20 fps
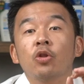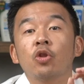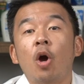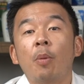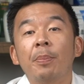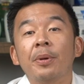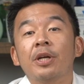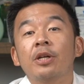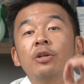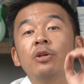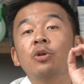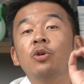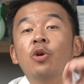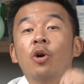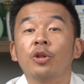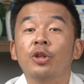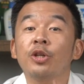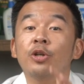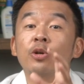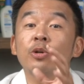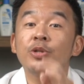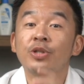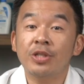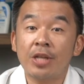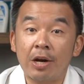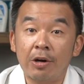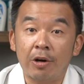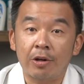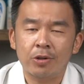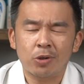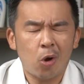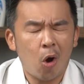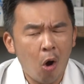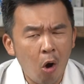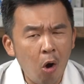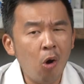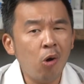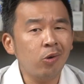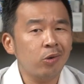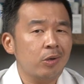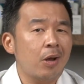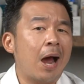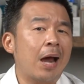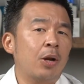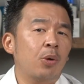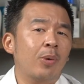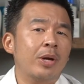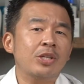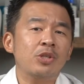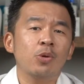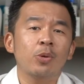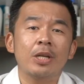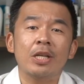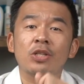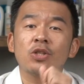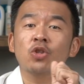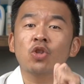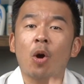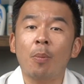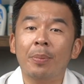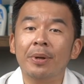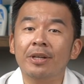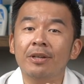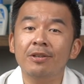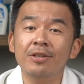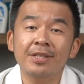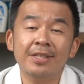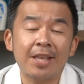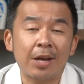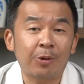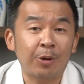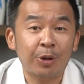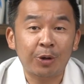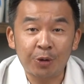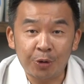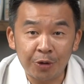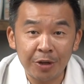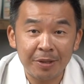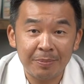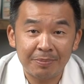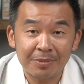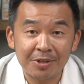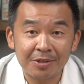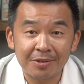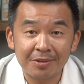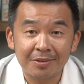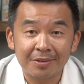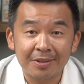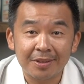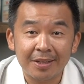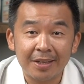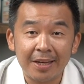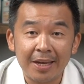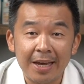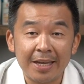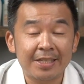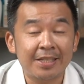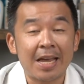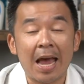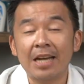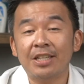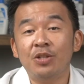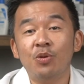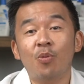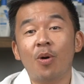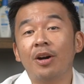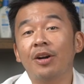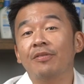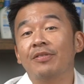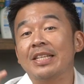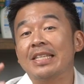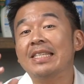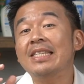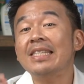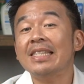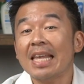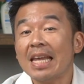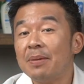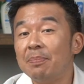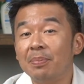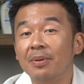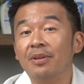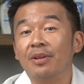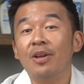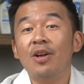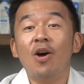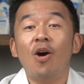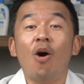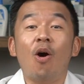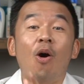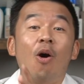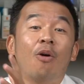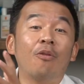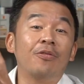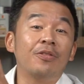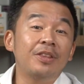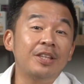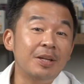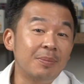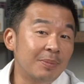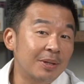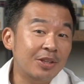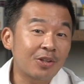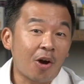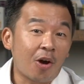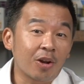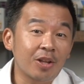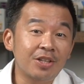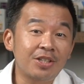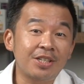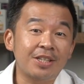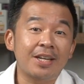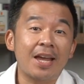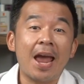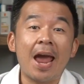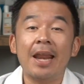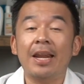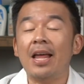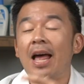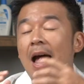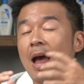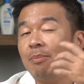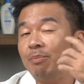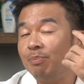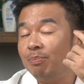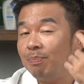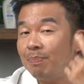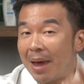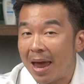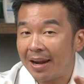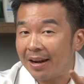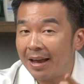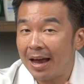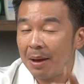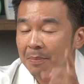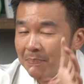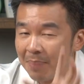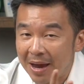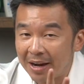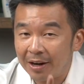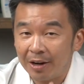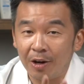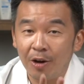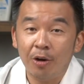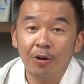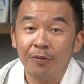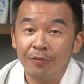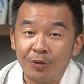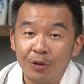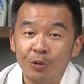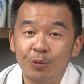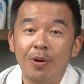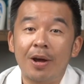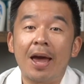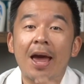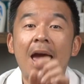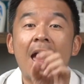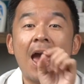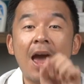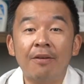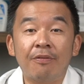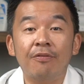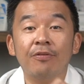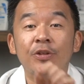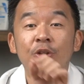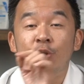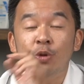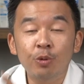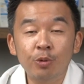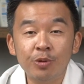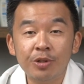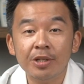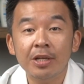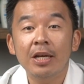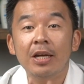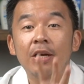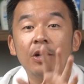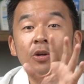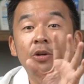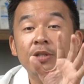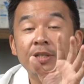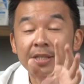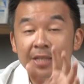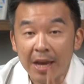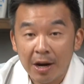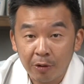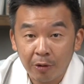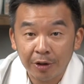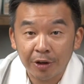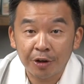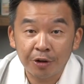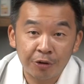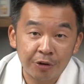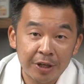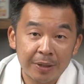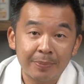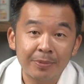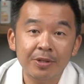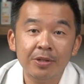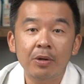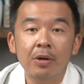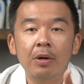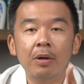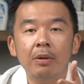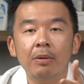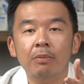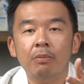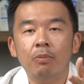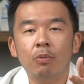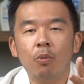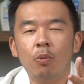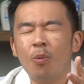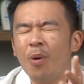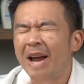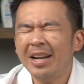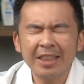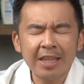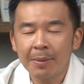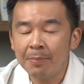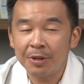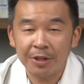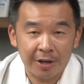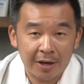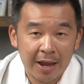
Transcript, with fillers: topical corticosteroids, or otherwise known as topical steroid creams. It's actually one of the staple of dermatology, and I bet a lot of you have used steroid creams one time in